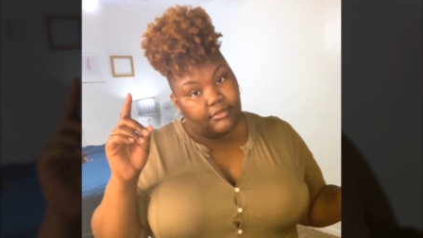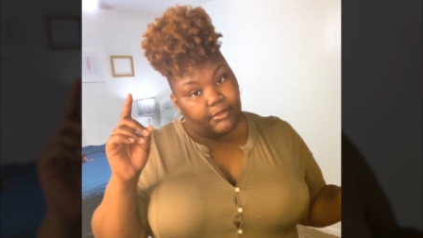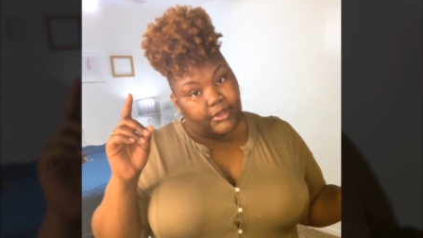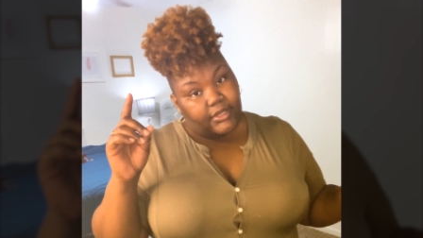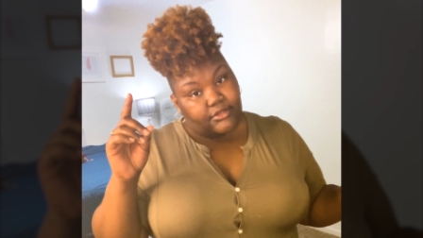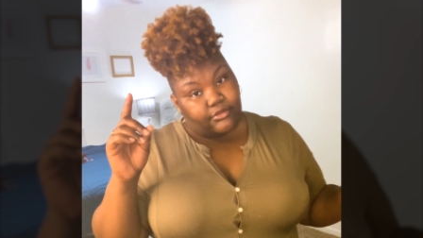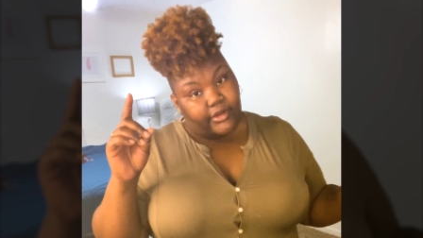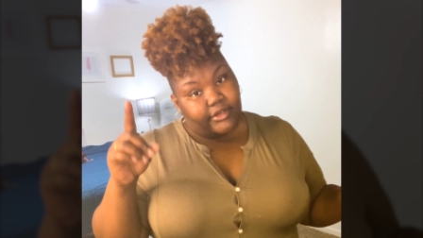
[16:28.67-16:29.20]
I
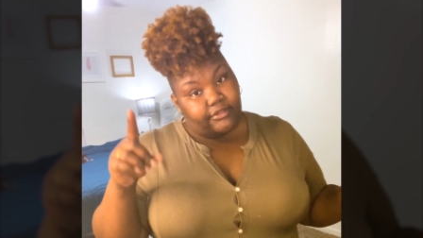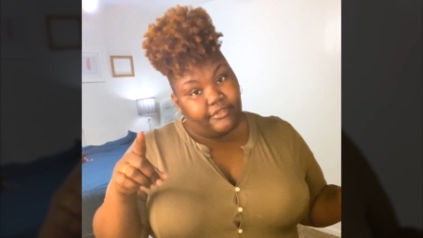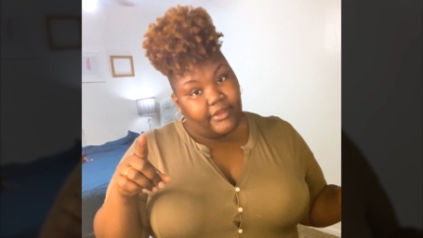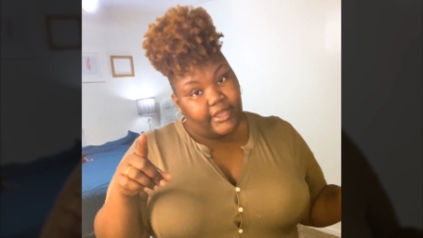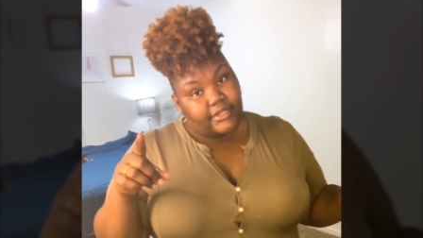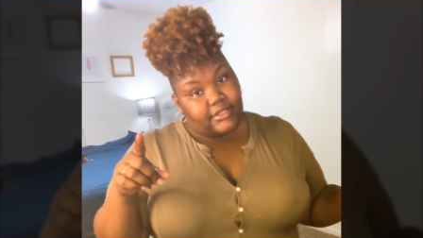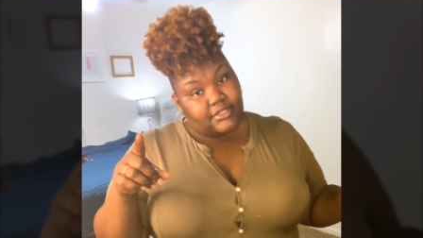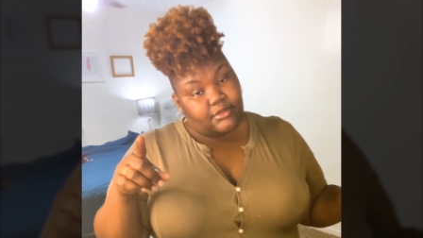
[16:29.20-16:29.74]
mean, it's rare to
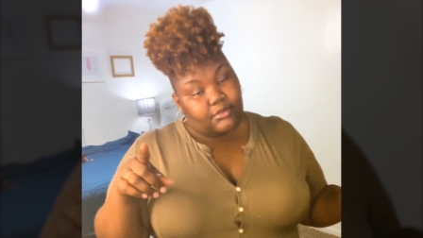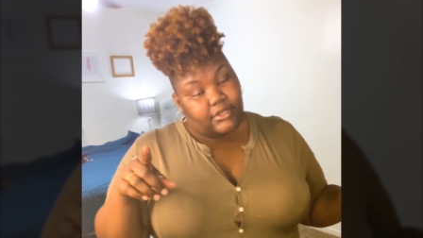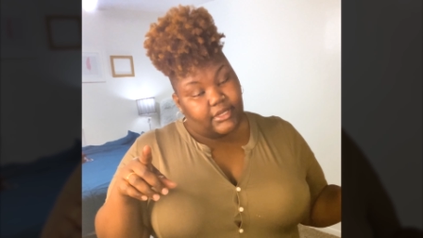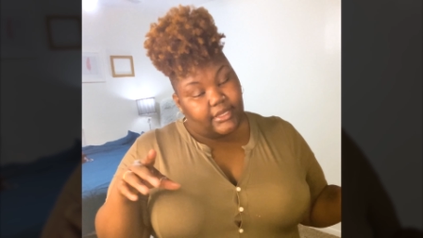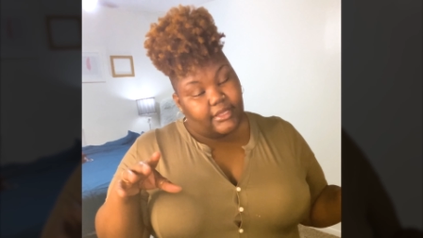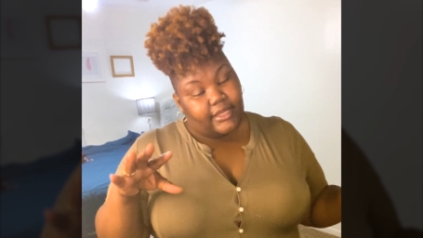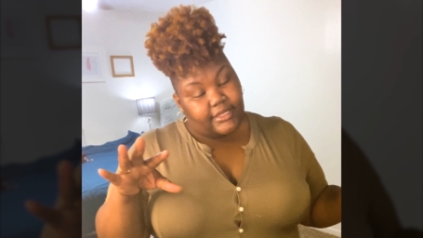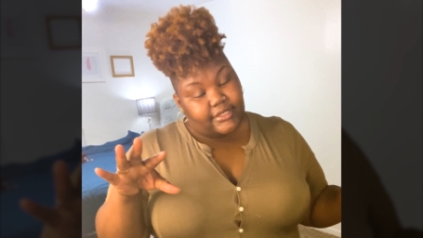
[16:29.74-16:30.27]
find someone
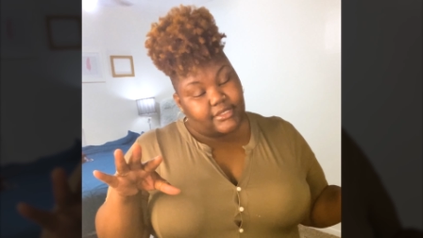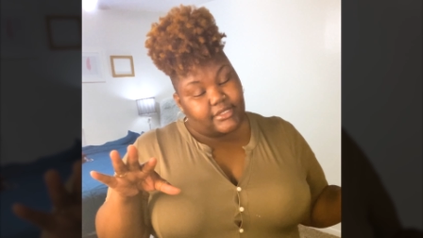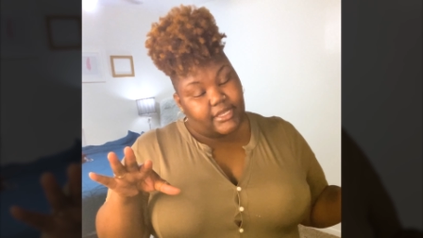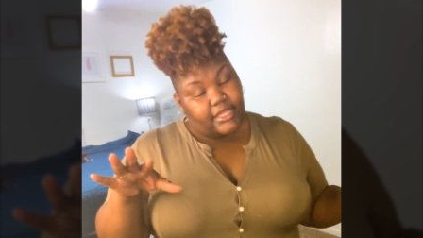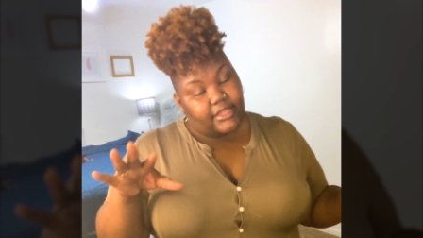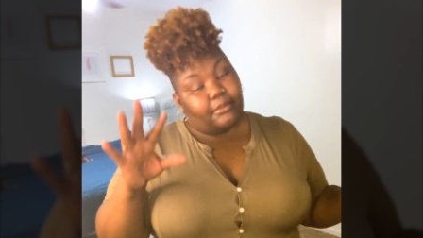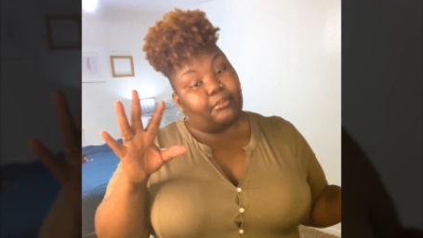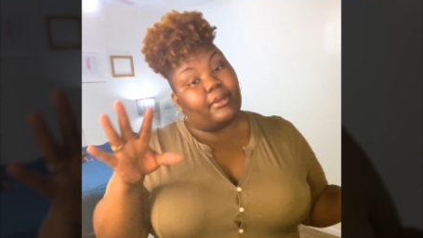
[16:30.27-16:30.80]
that has it
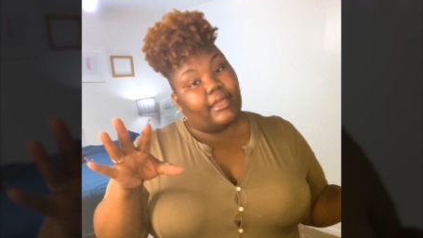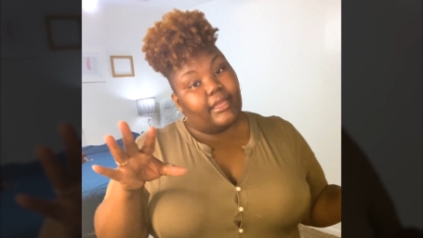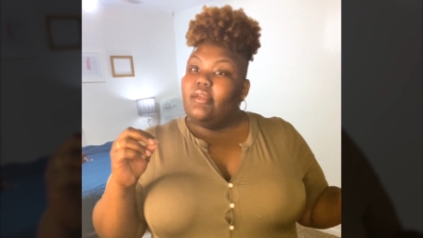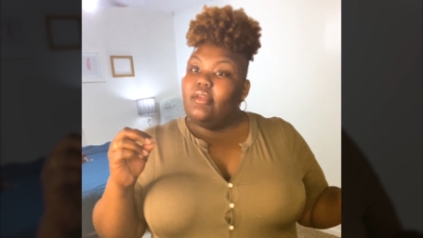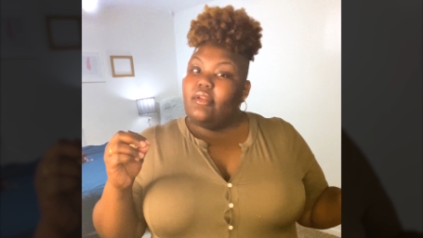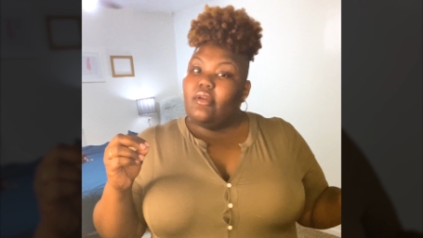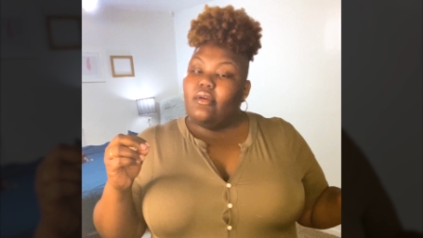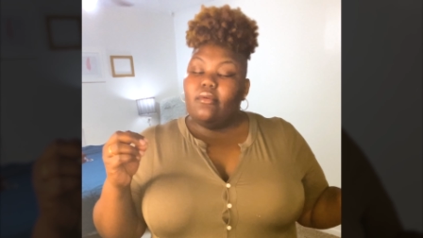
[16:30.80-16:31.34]
together, but
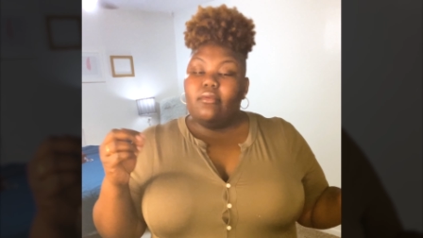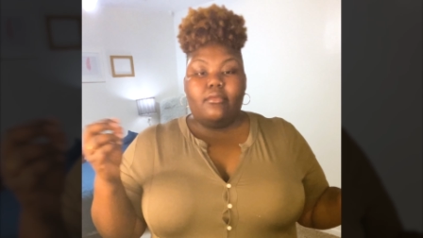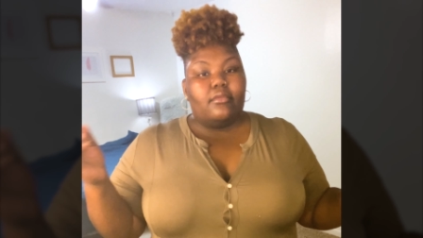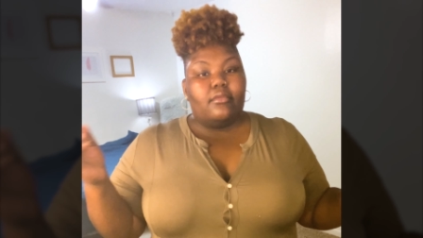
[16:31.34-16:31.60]
you know,